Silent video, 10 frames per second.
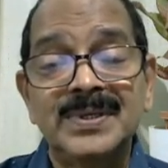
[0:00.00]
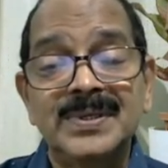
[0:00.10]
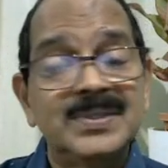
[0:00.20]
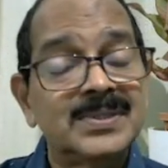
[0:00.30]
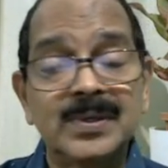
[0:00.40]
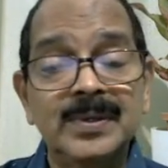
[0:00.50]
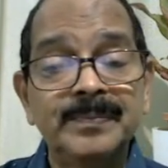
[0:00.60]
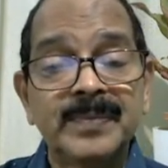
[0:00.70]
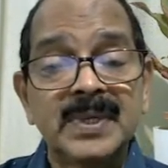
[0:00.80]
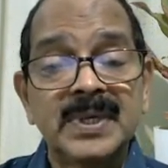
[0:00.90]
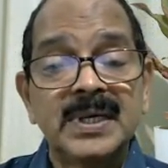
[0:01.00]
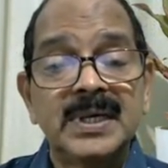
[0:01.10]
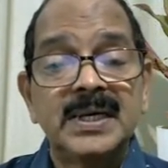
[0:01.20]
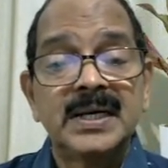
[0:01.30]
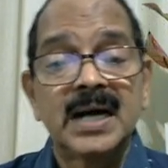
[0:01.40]
So
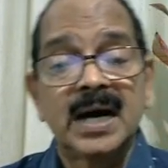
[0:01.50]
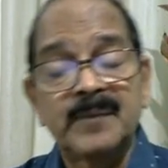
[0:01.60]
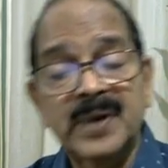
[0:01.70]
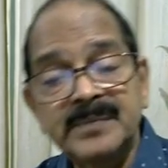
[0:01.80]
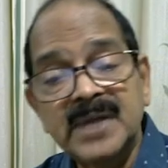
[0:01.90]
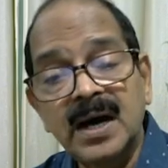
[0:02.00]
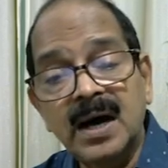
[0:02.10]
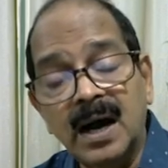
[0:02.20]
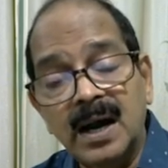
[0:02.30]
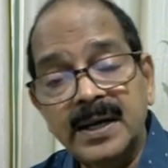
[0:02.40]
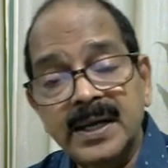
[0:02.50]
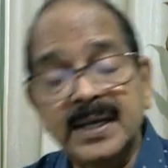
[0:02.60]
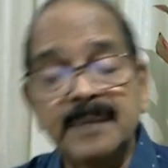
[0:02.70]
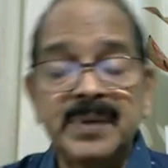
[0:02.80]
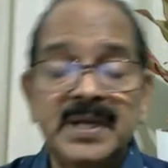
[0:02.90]
from the heart, in
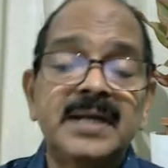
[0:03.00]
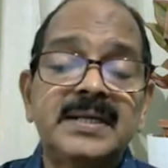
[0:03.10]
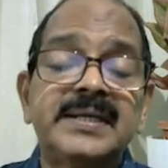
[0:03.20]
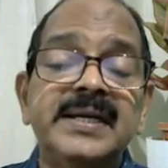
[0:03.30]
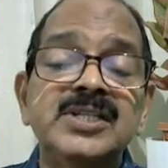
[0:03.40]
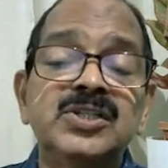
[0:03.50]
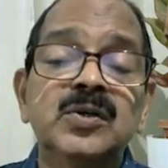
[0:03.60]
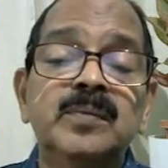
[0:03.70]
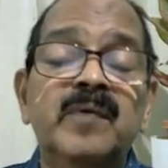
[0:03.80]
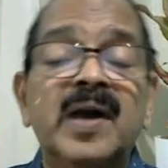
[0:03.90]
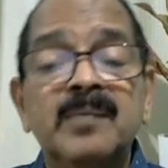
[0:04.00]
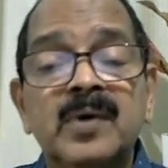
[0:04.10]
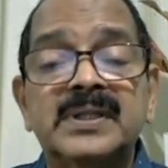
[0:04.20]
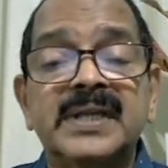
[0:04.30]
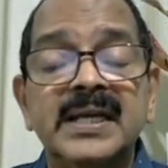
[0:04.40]
a pediatric age group, one
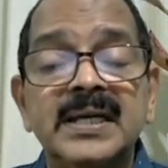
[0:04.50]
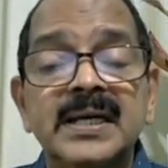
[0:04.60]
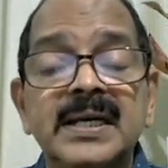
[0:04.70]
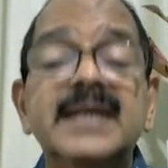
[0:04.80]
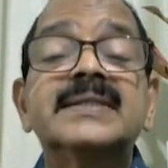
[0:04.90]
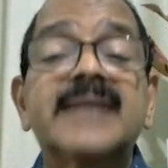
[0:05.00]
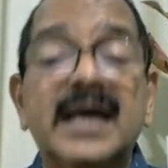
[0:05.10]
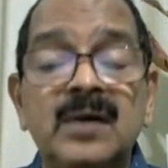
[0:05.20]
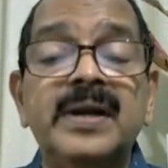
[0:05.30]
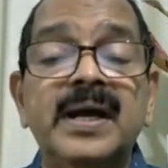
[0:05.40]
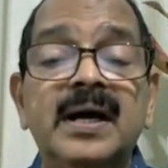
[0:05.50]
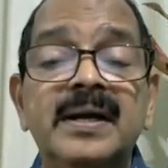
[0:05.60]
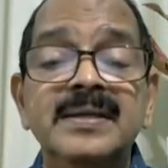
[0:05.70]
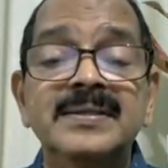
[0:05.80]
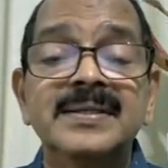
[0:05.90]
more thing is cyanotic heart
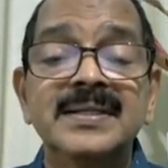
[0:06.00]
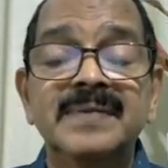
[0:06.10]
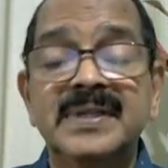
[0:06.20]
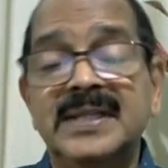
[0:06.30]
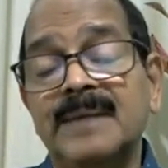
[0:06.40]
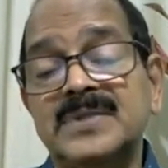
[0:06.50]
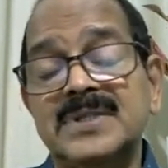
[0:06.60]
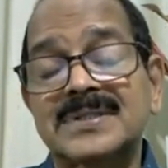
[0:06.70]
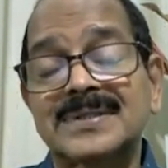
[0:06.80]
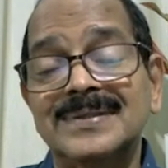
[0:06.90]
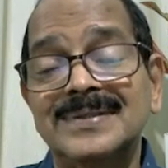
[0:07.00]
disease with abscess.